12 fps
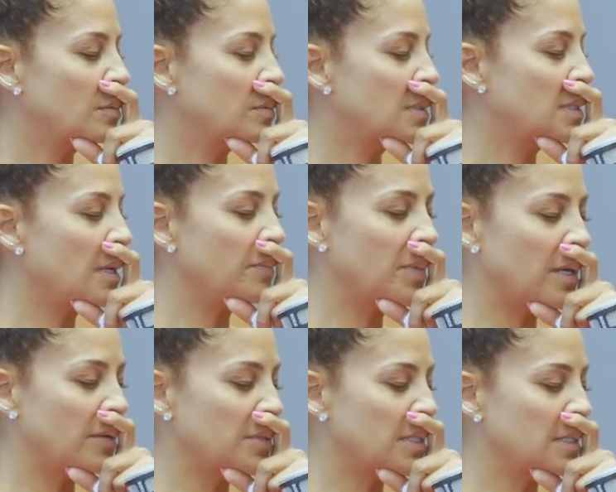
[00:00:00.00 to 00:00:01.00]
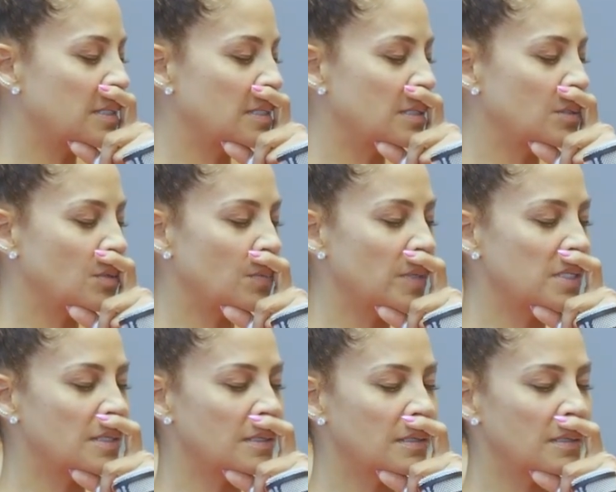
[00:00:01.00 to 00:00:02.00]
something I was listening to
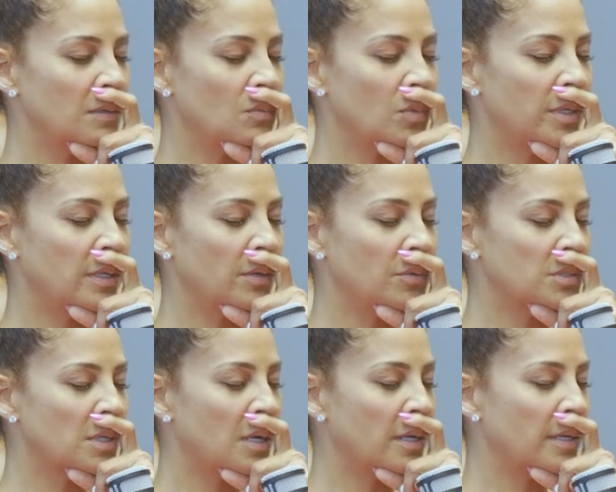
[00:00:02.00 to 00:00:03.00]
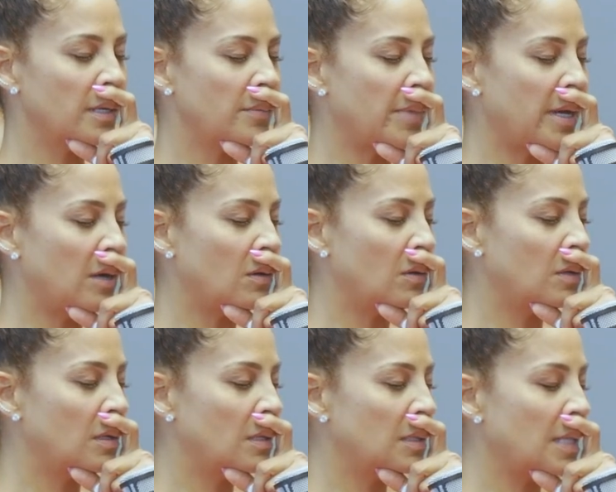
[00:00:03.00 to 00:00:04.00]
recently when they were talking about
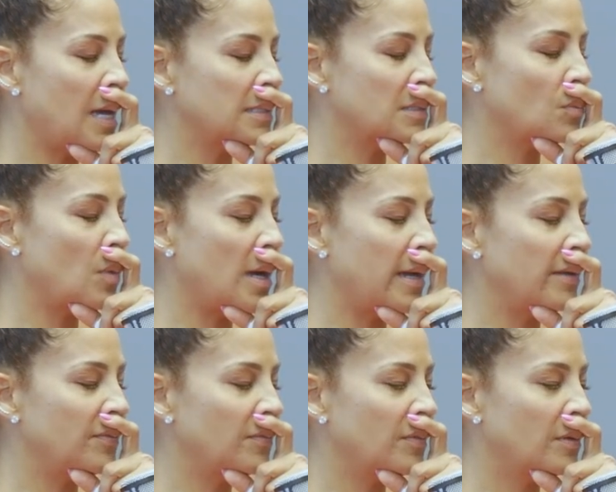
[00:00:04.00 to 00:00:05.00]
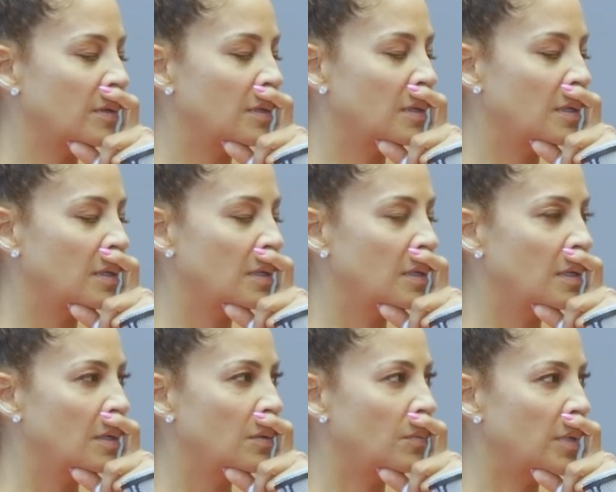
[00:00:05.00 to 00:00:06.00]
Lot's wife.
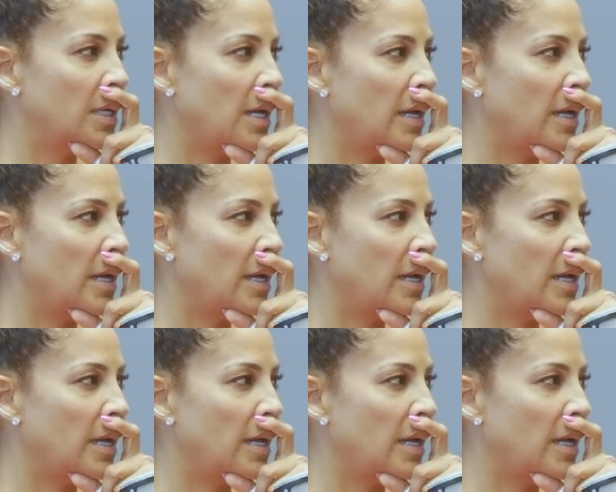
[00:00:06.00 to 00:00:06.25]
When